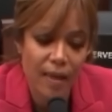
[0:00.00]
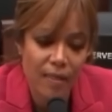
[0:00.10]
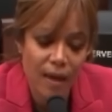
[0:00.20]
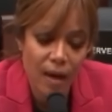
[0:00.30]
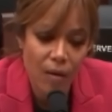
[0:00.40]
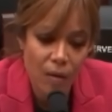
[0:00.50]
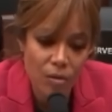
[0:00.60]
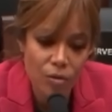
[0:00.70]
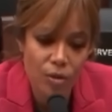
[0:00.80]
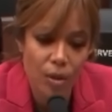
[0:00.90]
and they
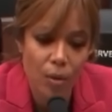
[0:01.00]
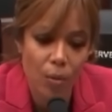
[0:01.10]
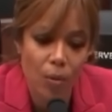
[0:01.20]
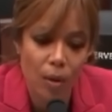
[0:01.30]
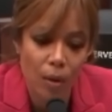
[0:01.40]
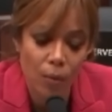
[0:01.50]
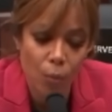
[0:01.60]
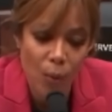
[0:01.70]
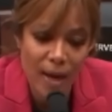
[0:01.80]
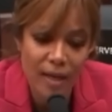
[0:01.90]
also
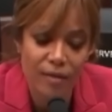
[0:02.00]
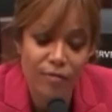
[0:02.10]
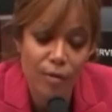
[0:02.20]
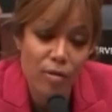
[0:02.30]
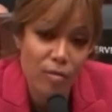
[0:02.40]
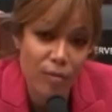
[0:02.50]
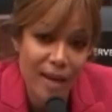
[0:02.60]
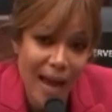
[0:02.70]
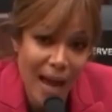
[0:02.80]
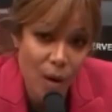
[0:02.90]
waited for
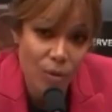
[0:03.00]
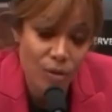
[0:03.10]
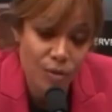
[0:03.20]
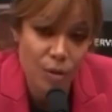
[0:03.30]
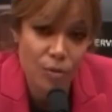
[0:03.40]
3 hours,